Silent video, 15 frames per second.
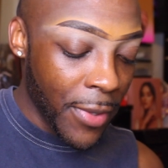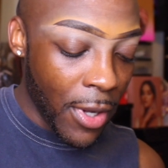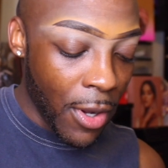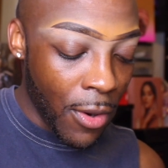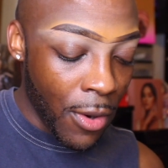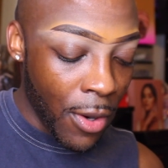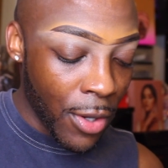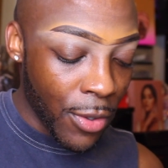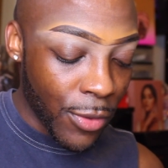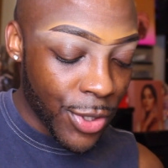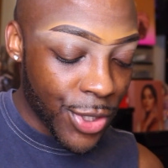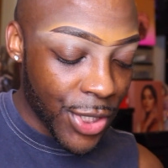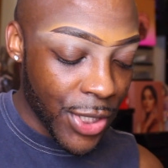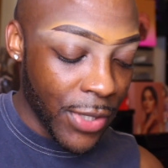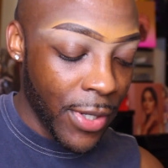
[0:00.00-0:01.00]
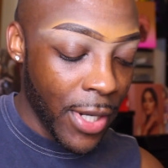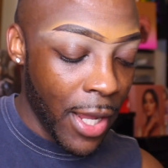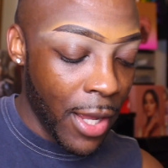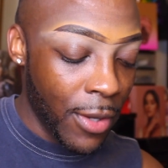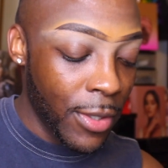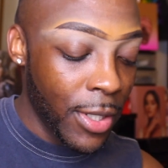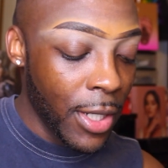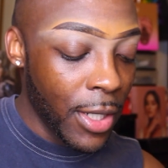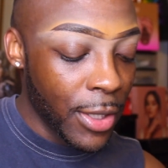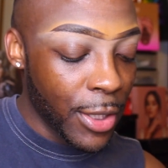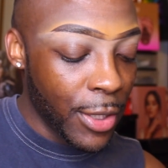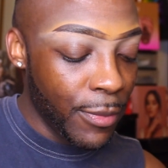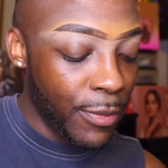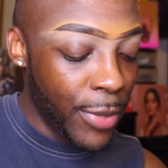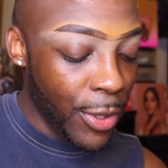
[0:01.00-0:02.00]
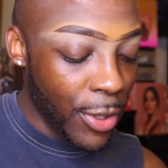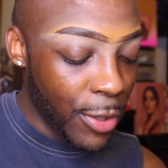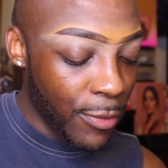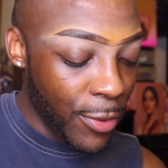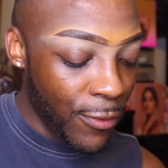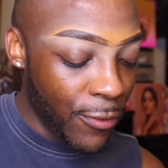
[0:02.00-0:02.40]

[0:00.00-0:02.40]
it on or shear it out. The buildable